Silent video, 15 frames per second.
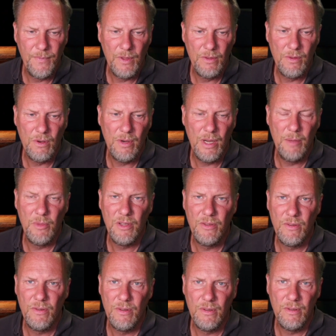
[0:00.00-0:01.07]
So
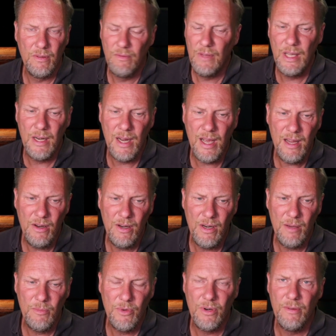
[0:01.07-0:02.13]
it had a
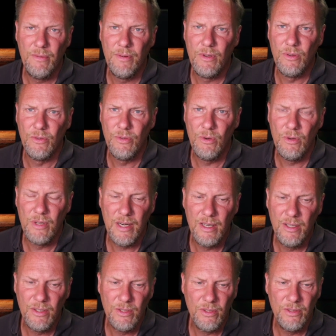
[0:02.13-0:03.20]
number of control
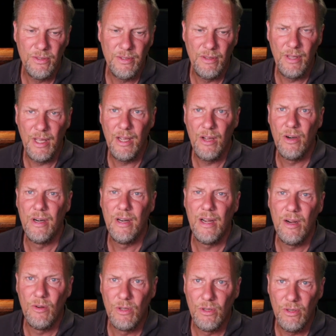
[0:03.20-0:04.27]
characters, and they are
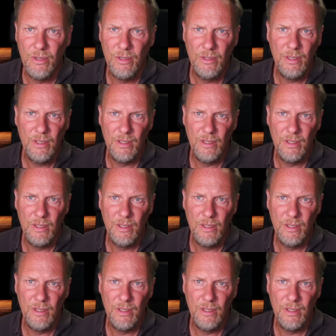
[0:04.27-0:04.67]
now gone.